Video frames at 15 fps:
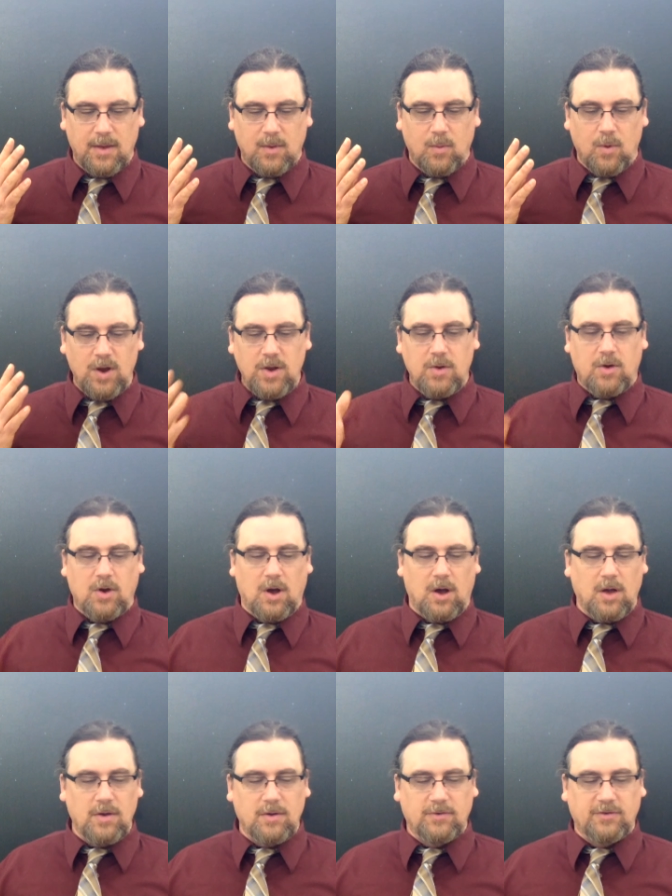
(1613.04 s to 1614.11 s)
when you
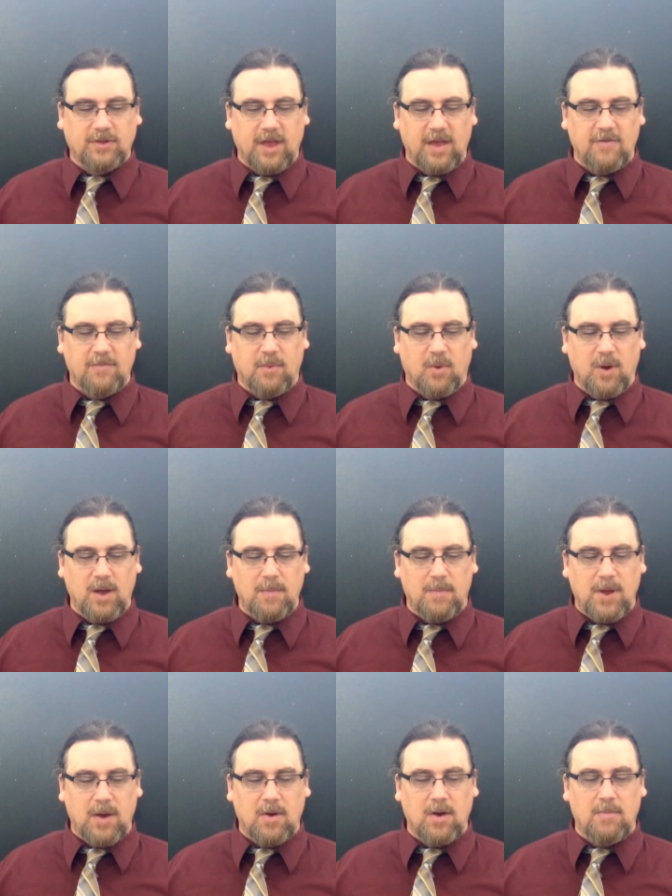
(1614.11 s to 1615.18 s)
call your slave boy,
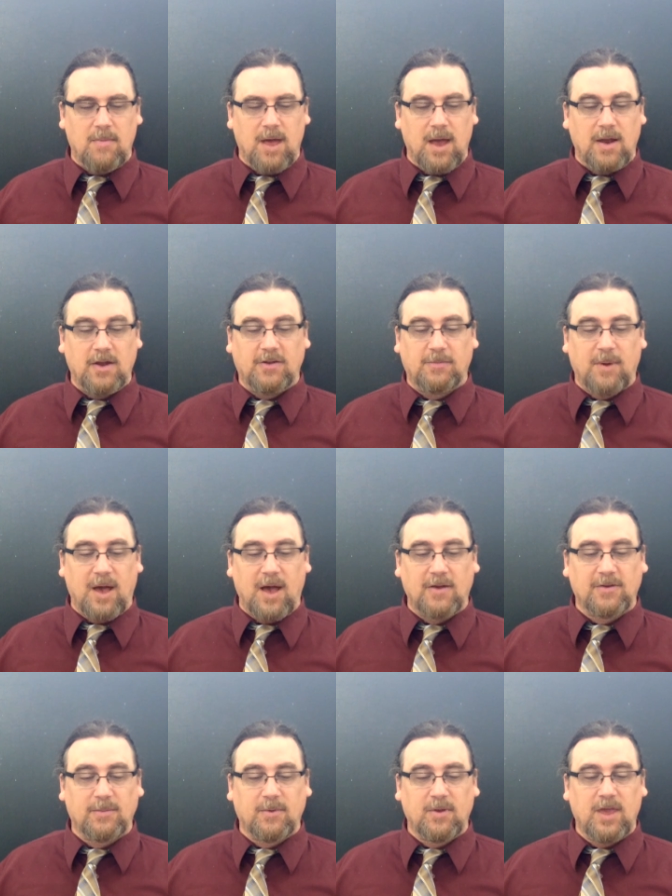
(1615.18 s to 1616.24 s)
bear in mind it's
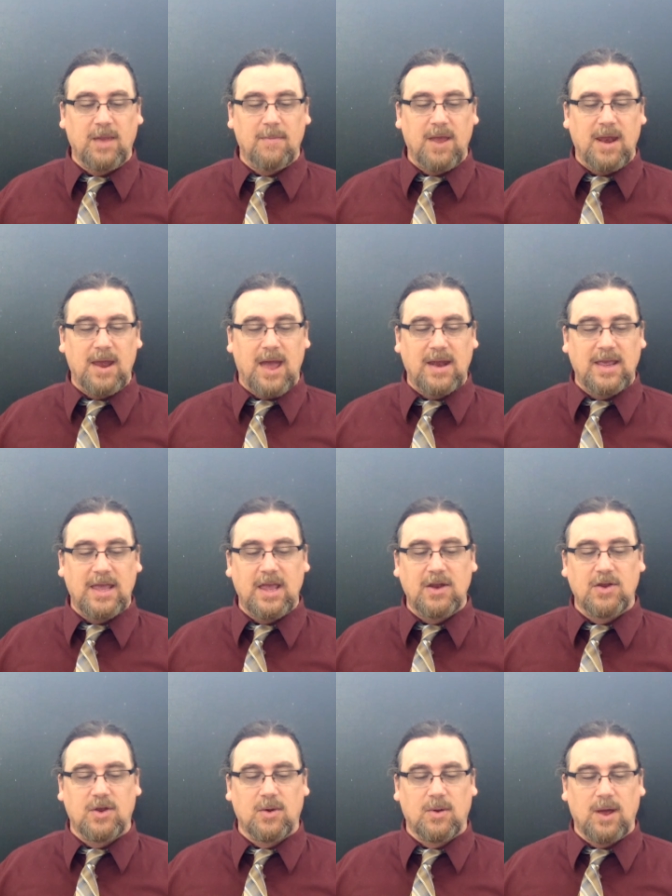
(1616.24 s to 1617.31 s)
possible he may not
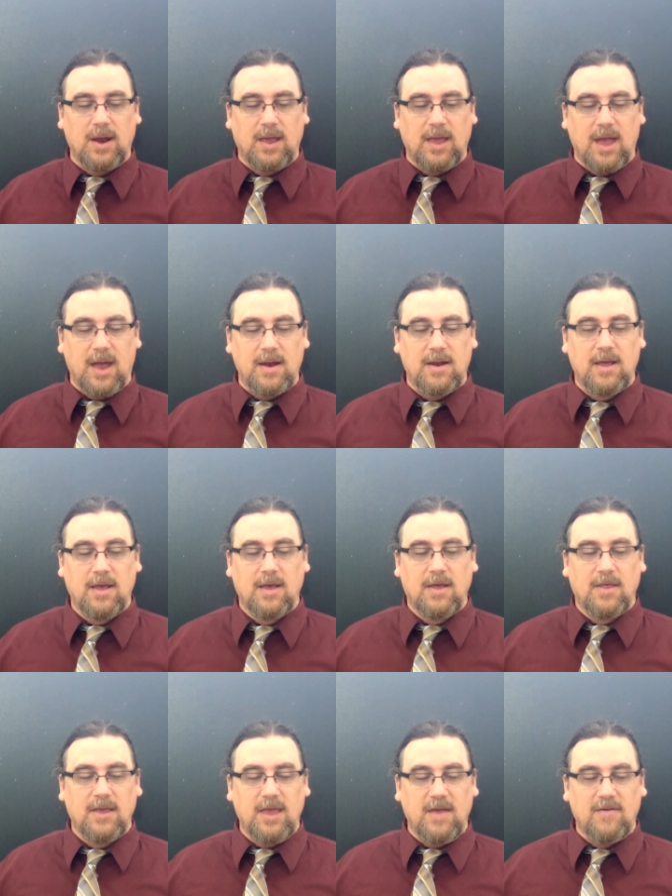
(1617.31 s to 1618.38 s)
heed you. And again,
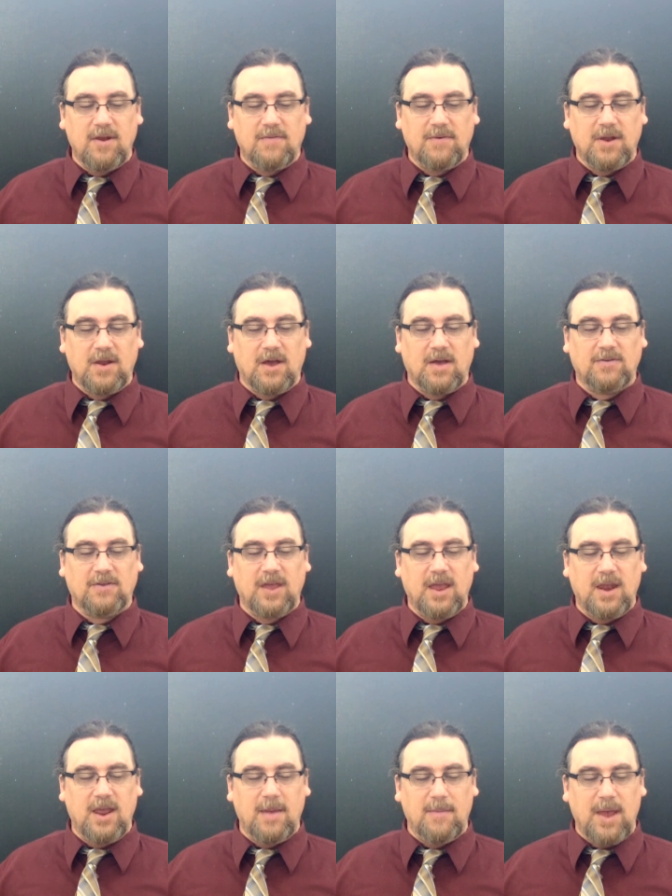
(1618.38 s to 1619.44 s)
even if he does
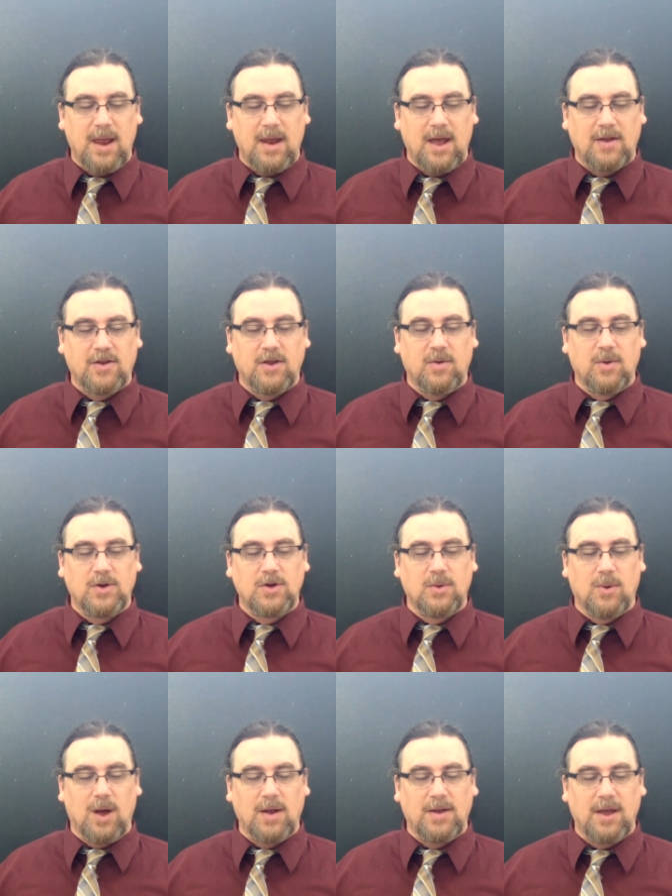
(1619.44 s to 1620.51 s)
heed, he may not do what you
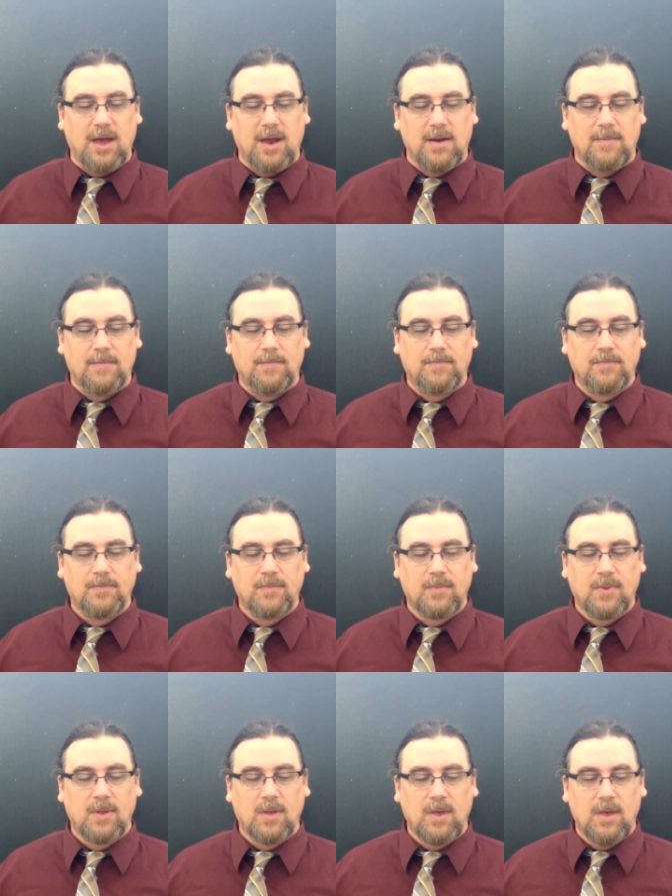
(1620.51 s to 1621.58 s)
want done.
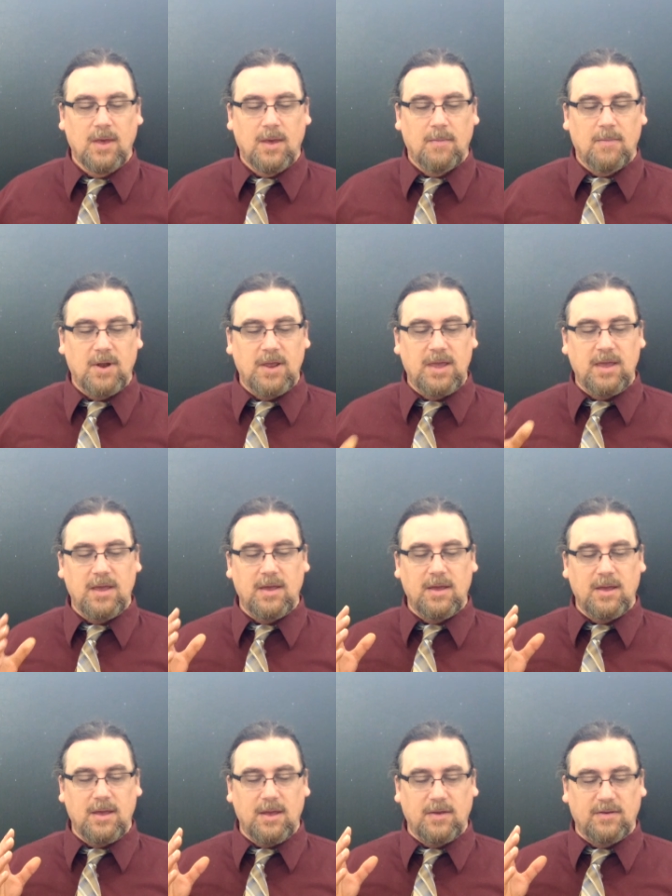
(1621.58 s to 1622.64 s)
But he
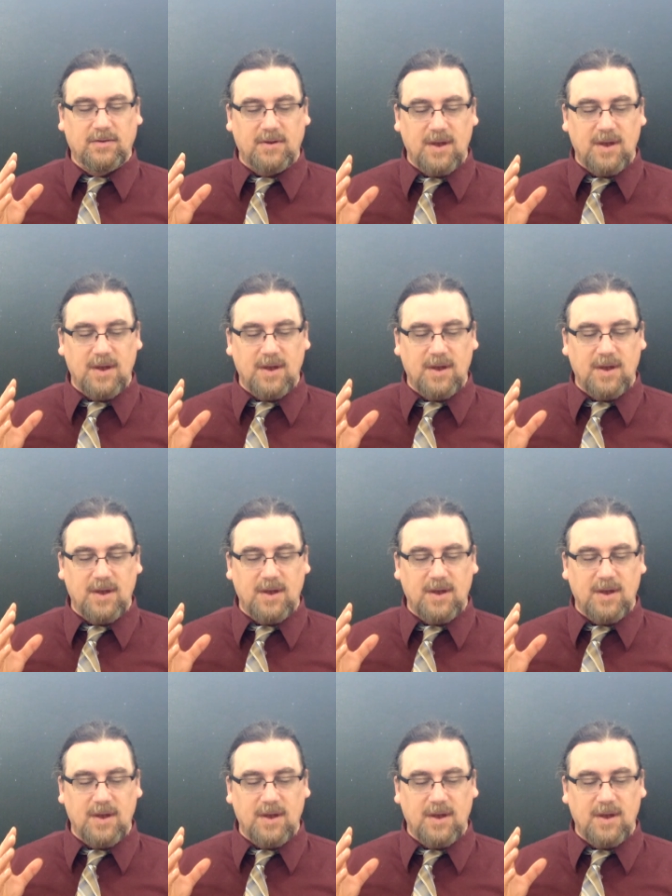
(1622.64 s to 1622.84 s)
is